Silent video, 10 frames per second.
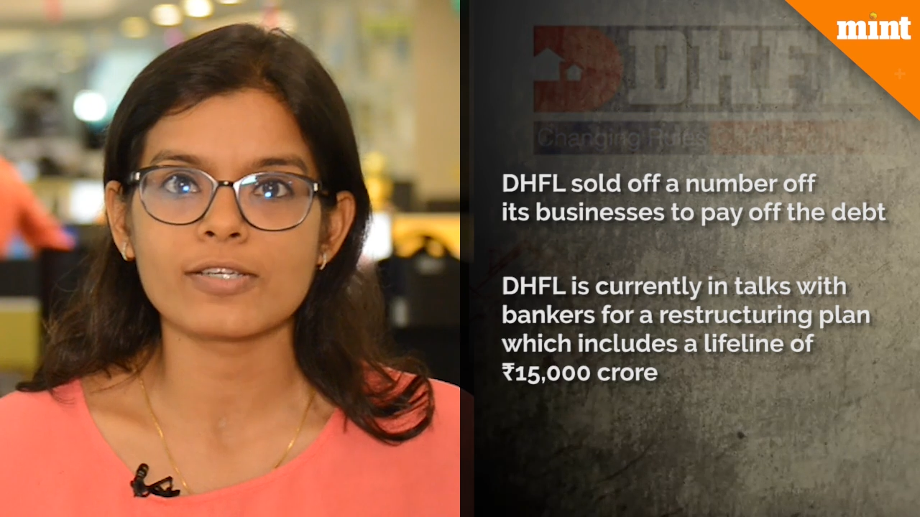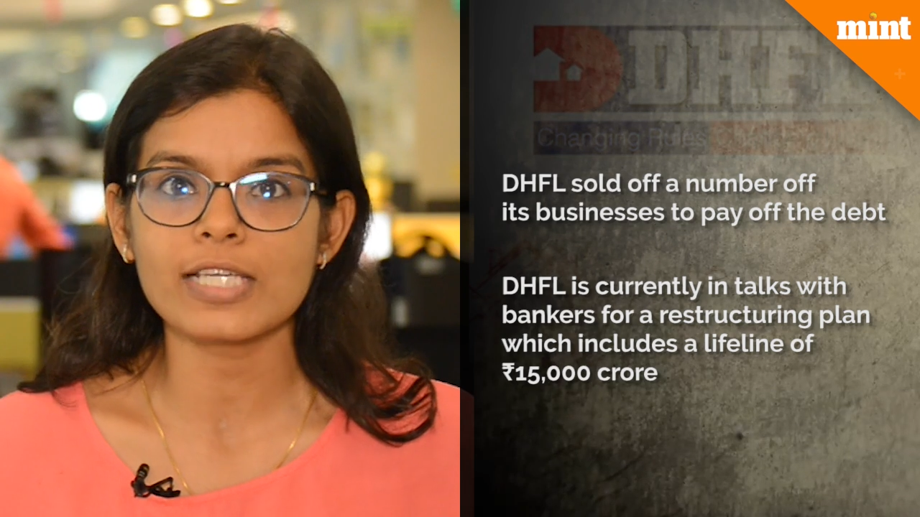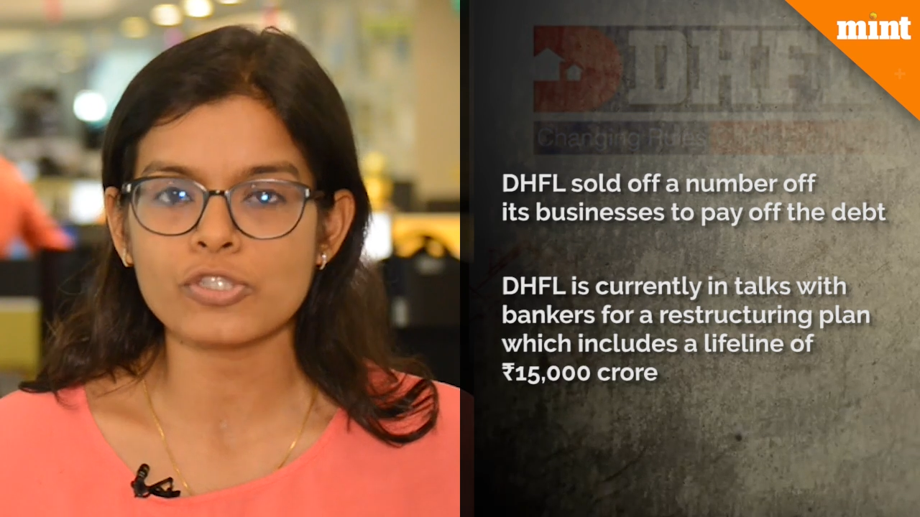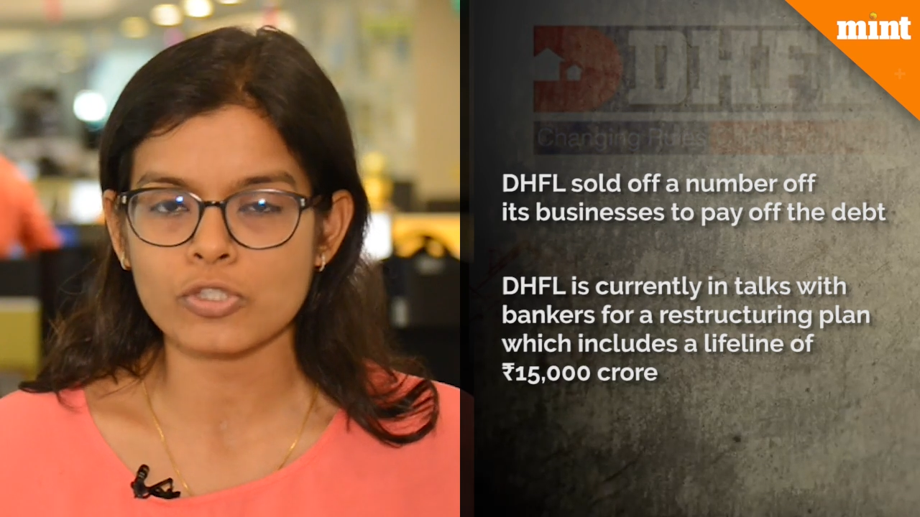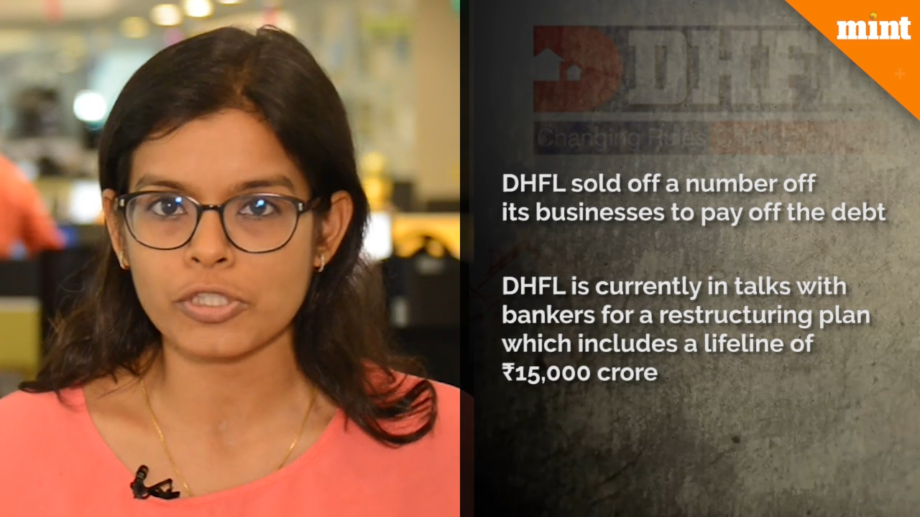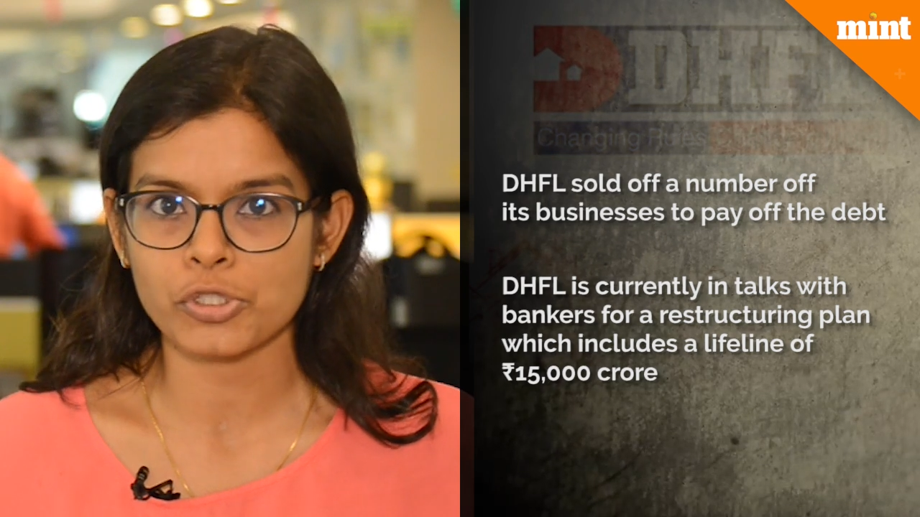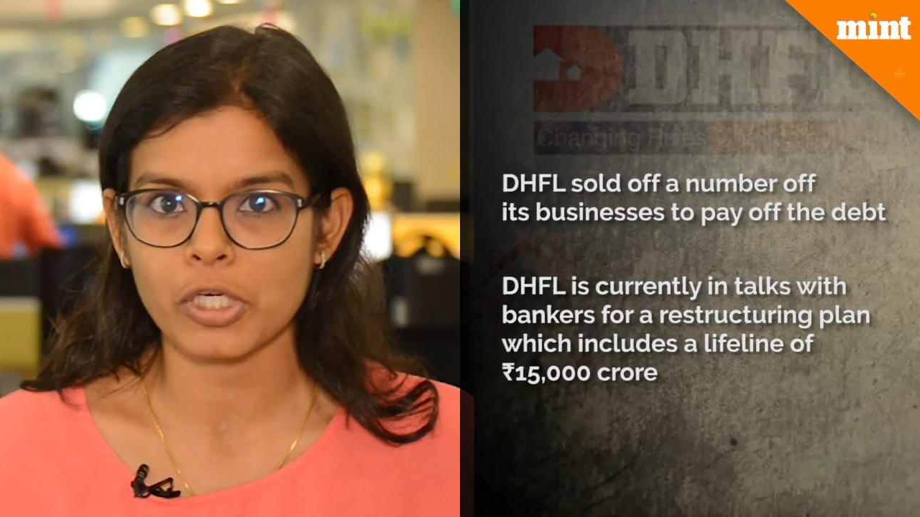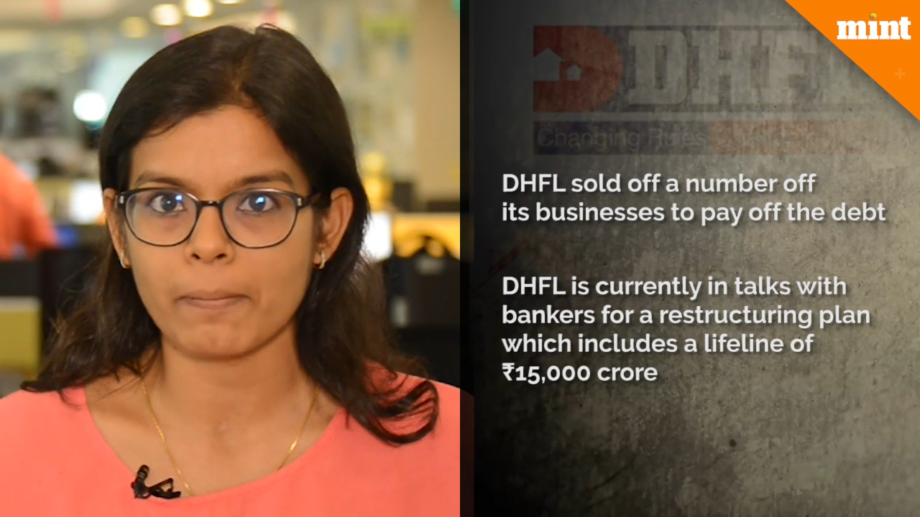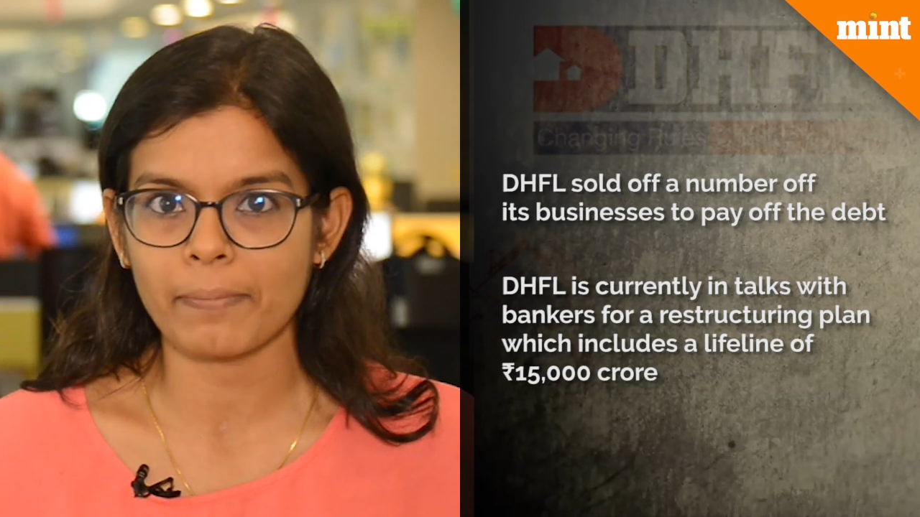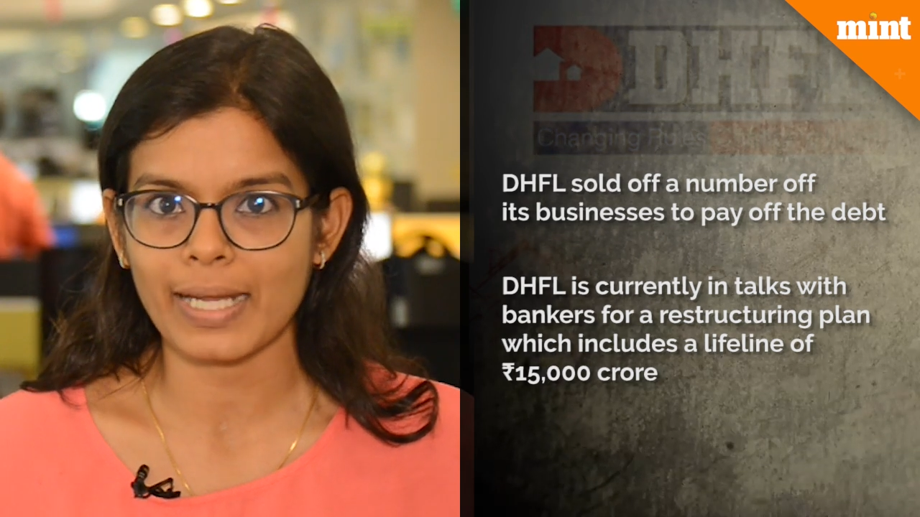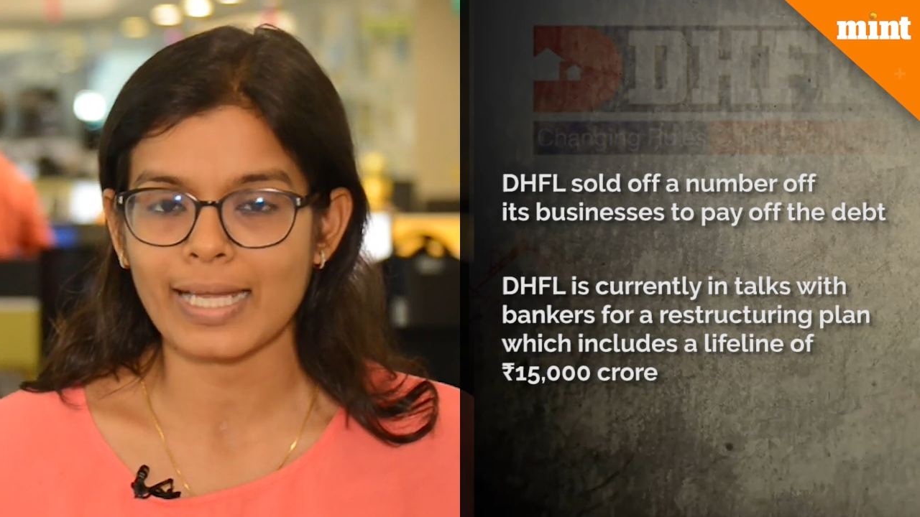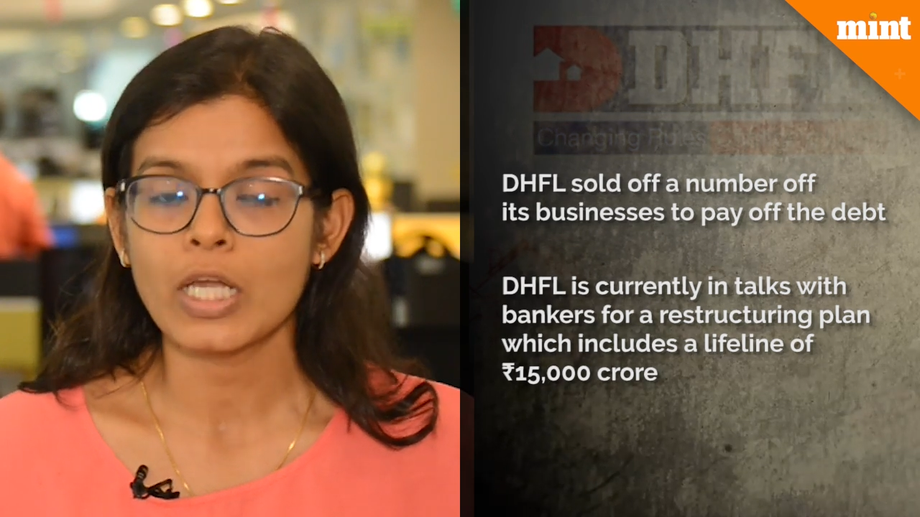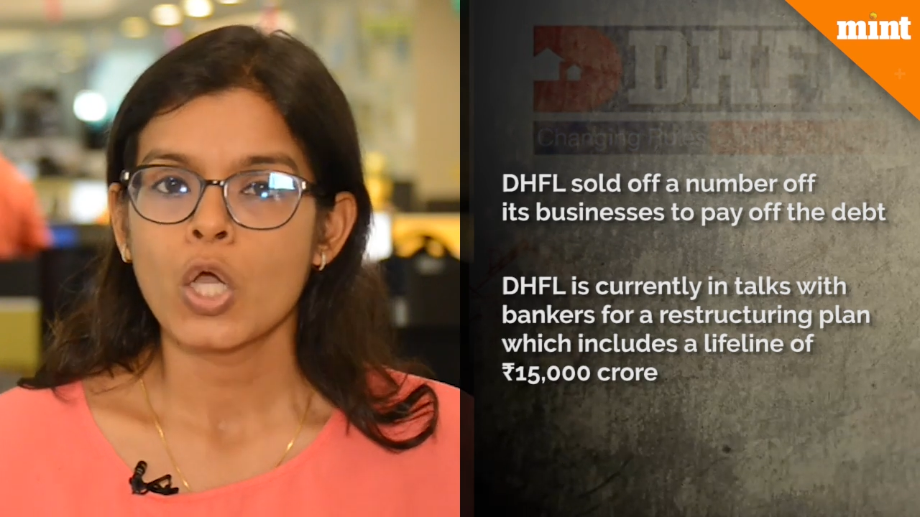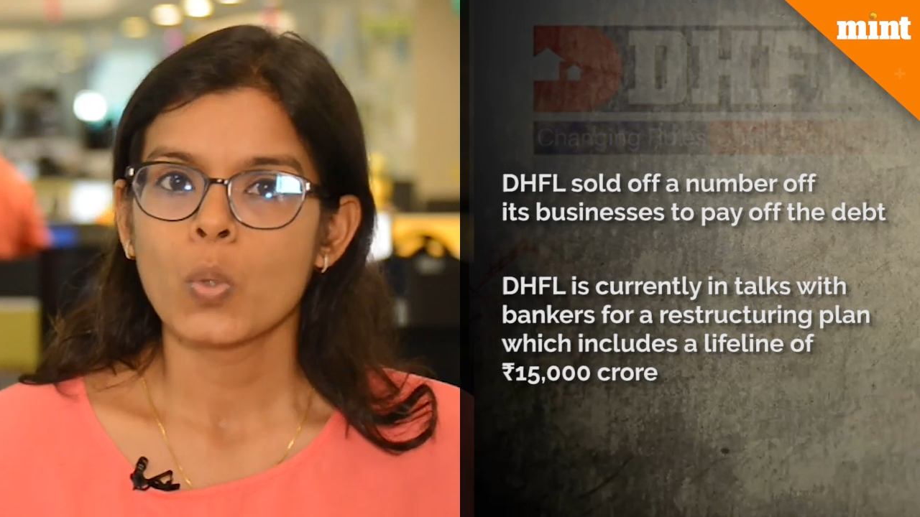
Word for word: a restructuring plan